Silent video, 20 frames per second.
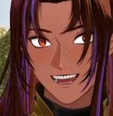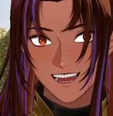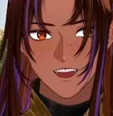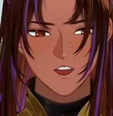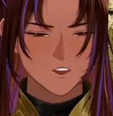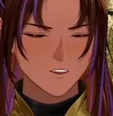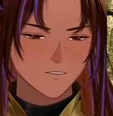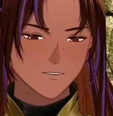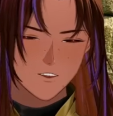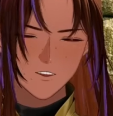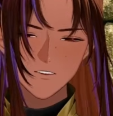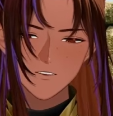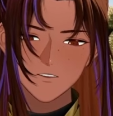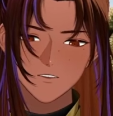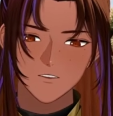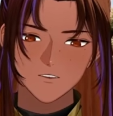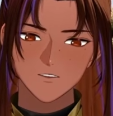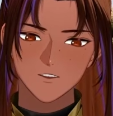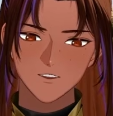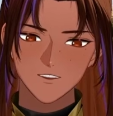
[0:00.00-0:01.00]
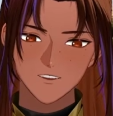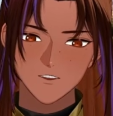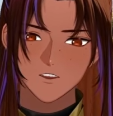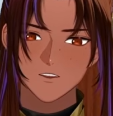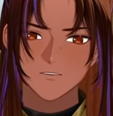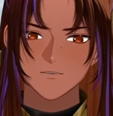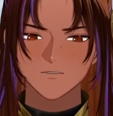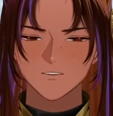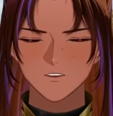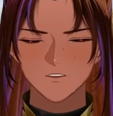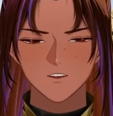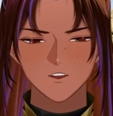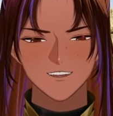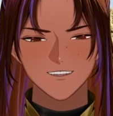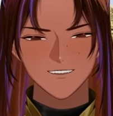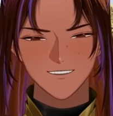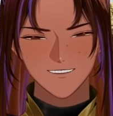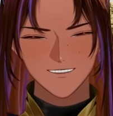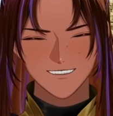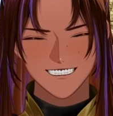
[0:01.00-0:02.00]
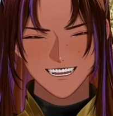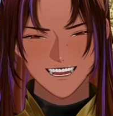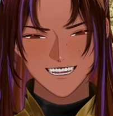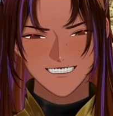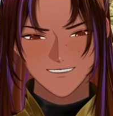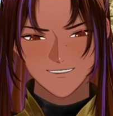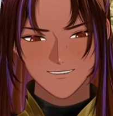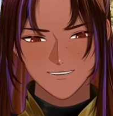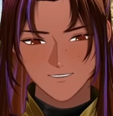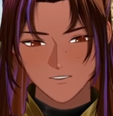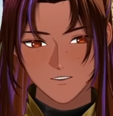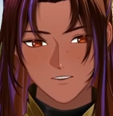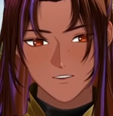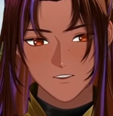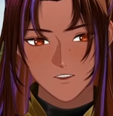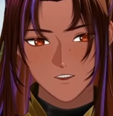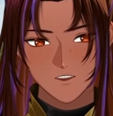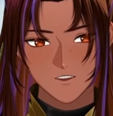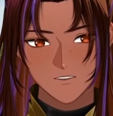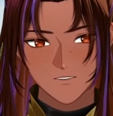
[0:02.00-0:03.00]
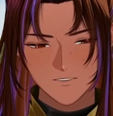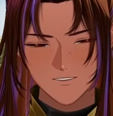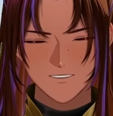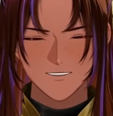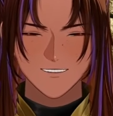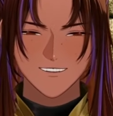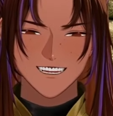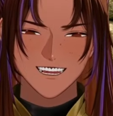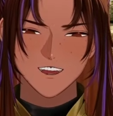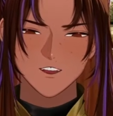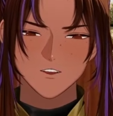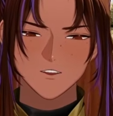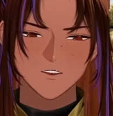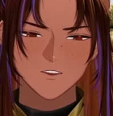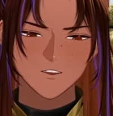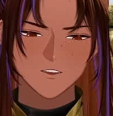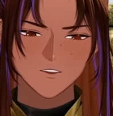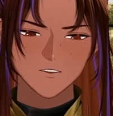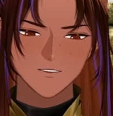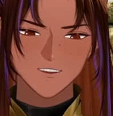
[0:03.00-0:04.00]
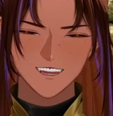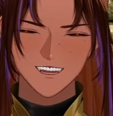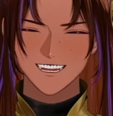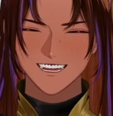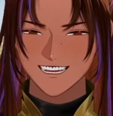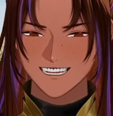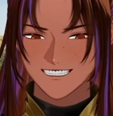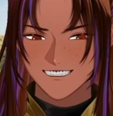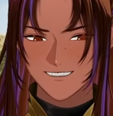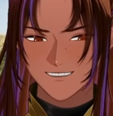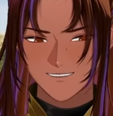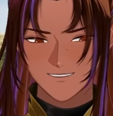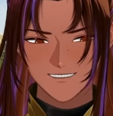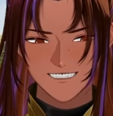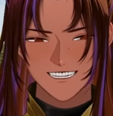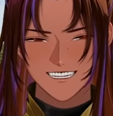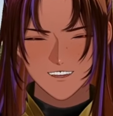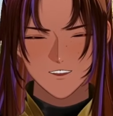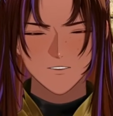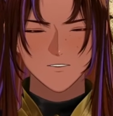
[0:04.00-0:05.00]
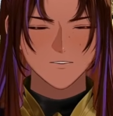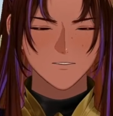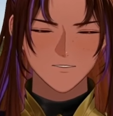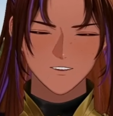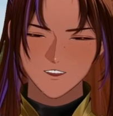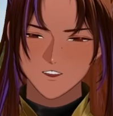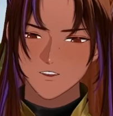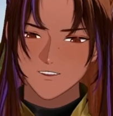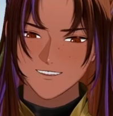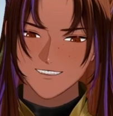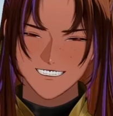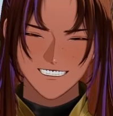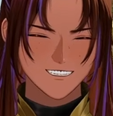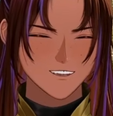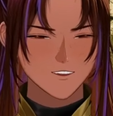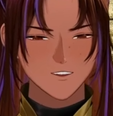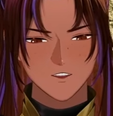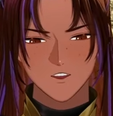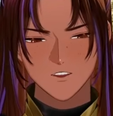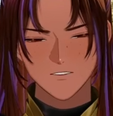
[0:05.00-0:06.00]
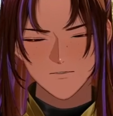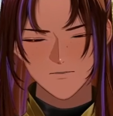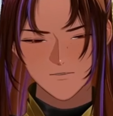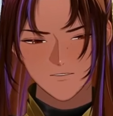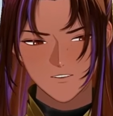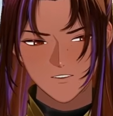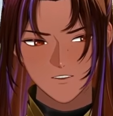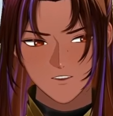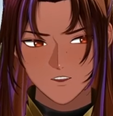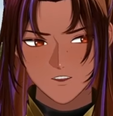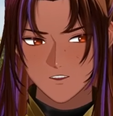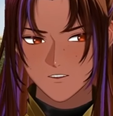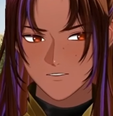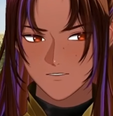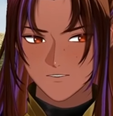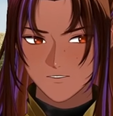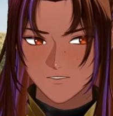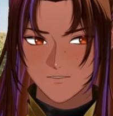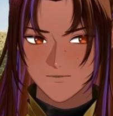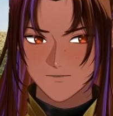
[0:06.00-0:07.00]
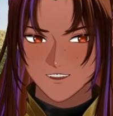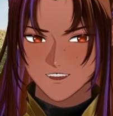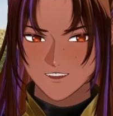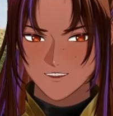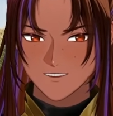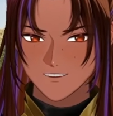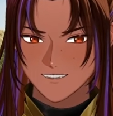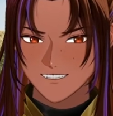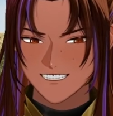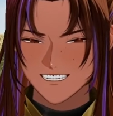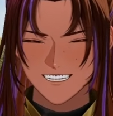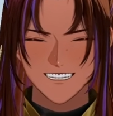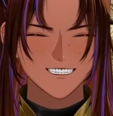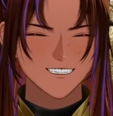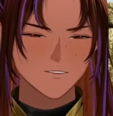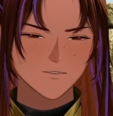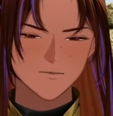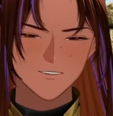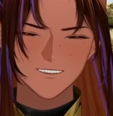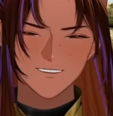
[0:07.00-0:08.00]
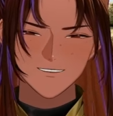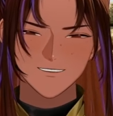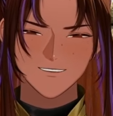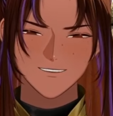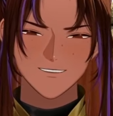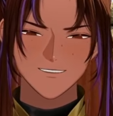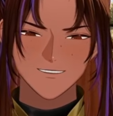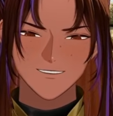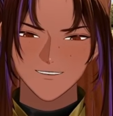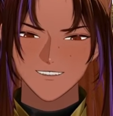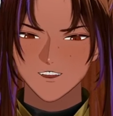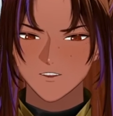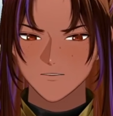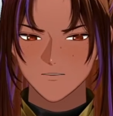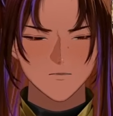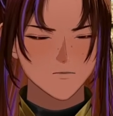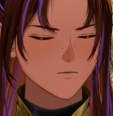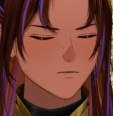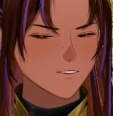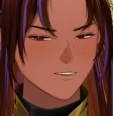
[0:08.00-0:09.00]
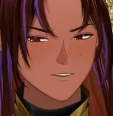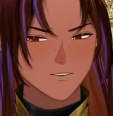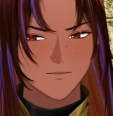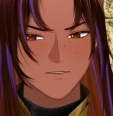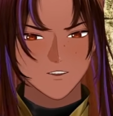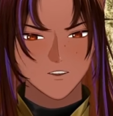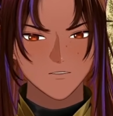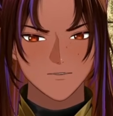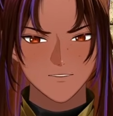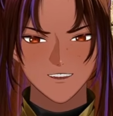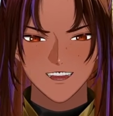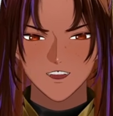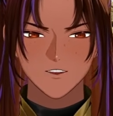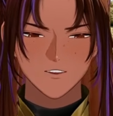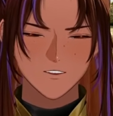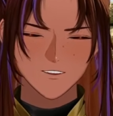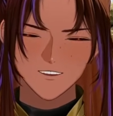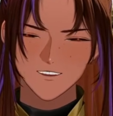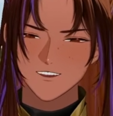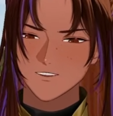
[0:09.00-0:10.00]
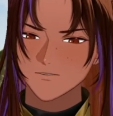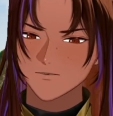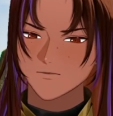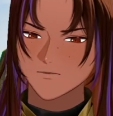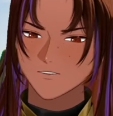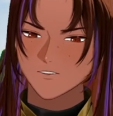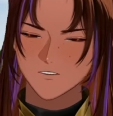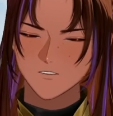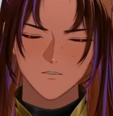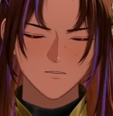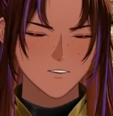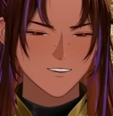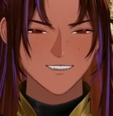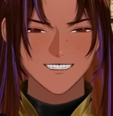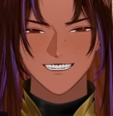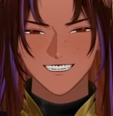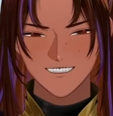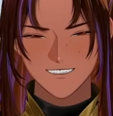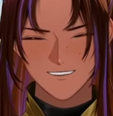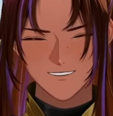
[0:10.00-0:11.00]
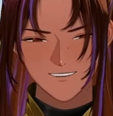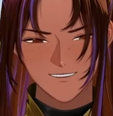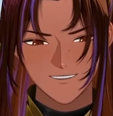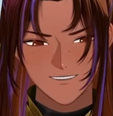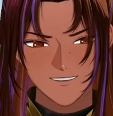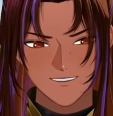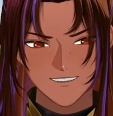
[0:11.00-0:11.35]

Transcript: What else do you want, though? You want Glass Shield. Glass Shield is a variant of the shield spell. It's basically the same. You can spend 1 action to get +1 AC,